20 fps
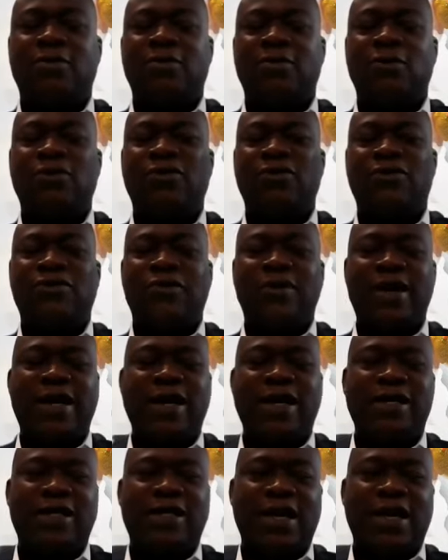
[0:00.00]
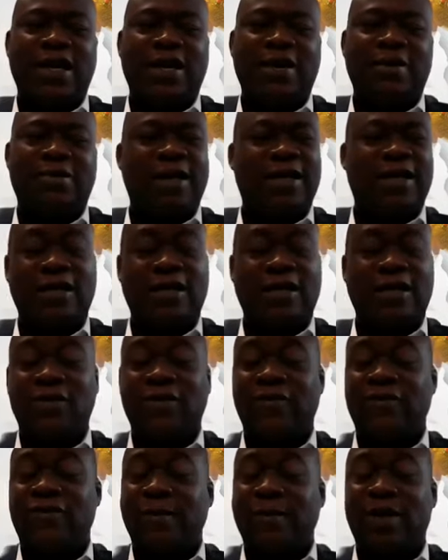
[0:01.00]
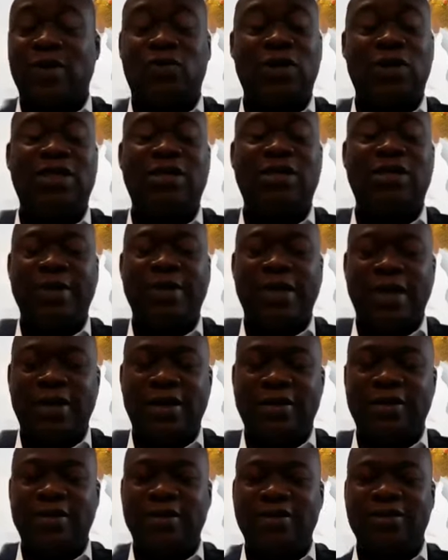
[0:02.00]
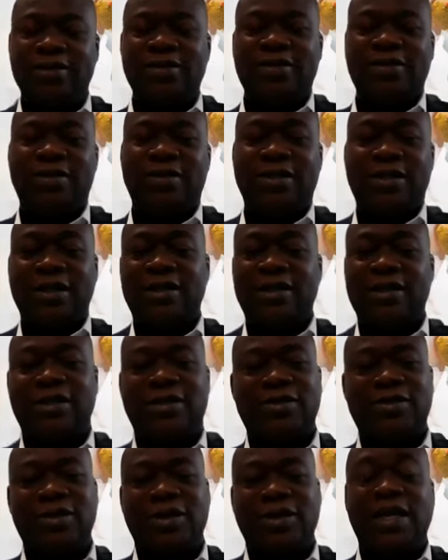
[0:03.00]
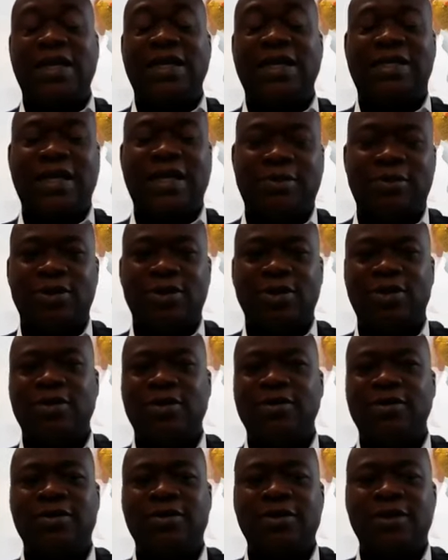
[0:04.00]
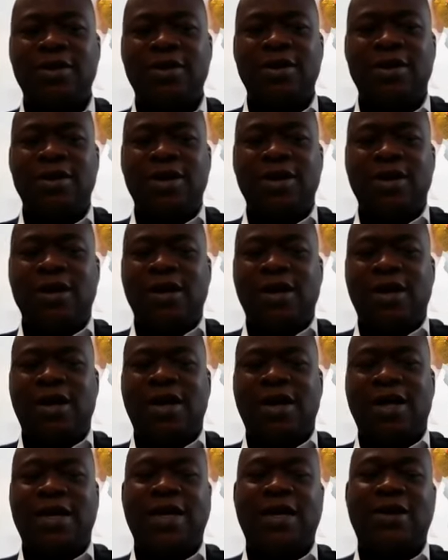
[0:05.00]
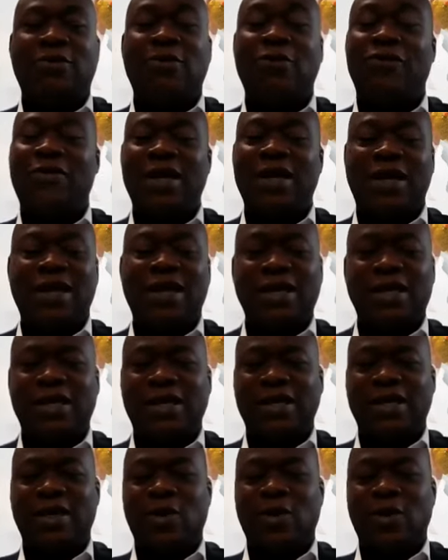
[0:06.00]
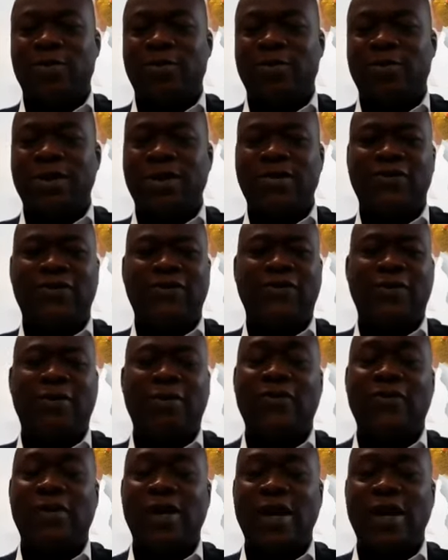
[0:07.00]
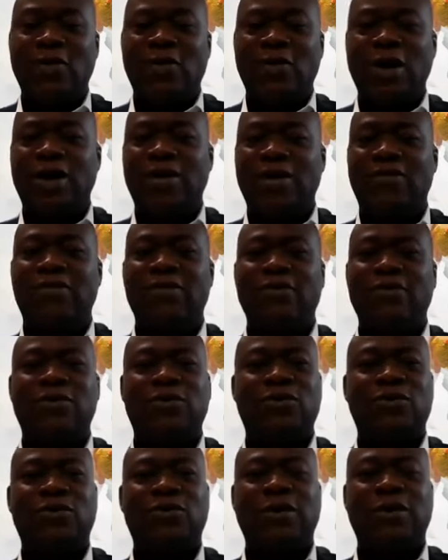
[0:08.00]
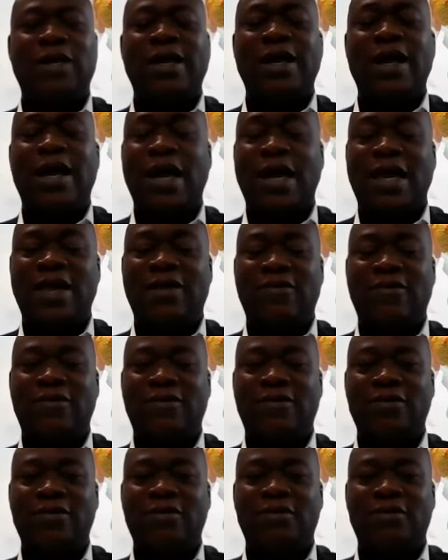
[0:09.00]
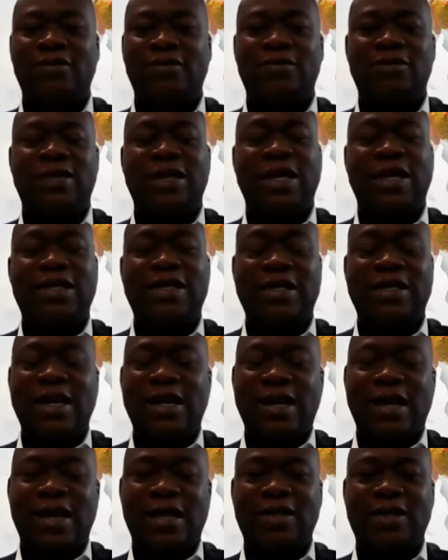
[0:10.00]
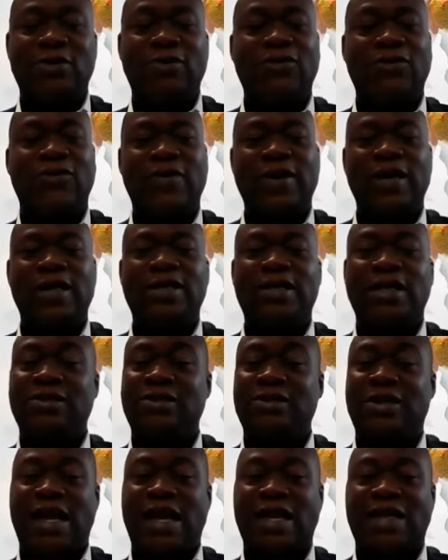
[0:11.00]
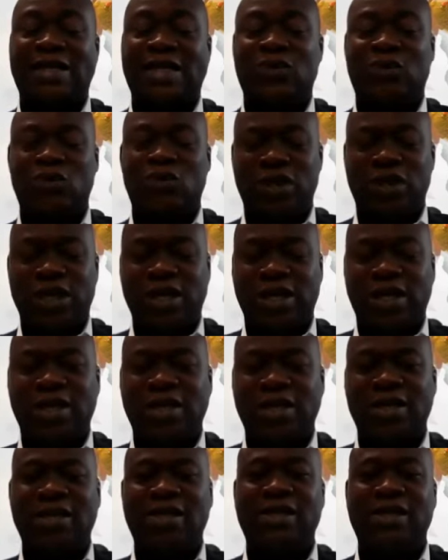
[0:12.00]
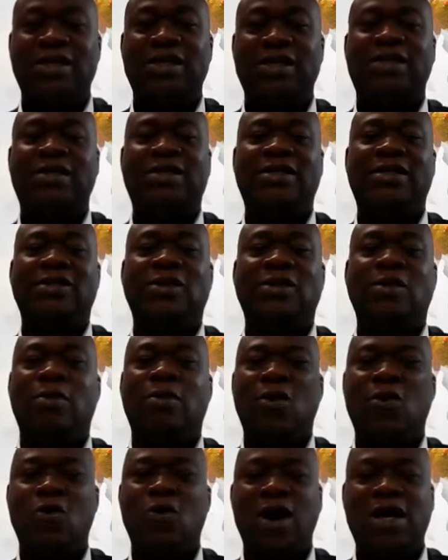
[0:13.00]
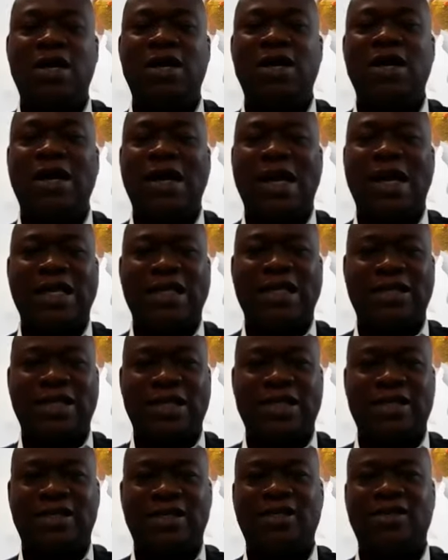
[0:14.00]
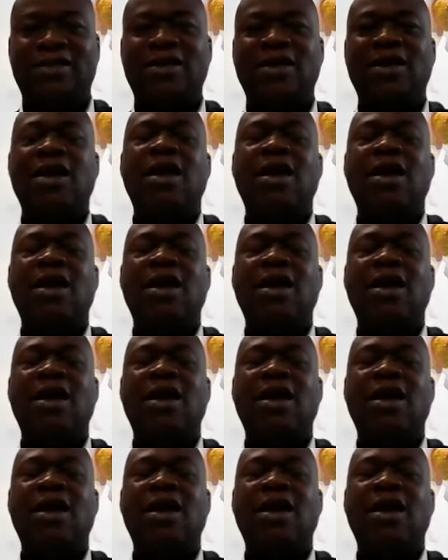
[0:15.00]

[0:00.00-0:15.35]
we've raised the excess of about 20 billion since inception. And we've taken the company from a very low level to a higher level, to the extent that John Vance, as of today, is #1 largest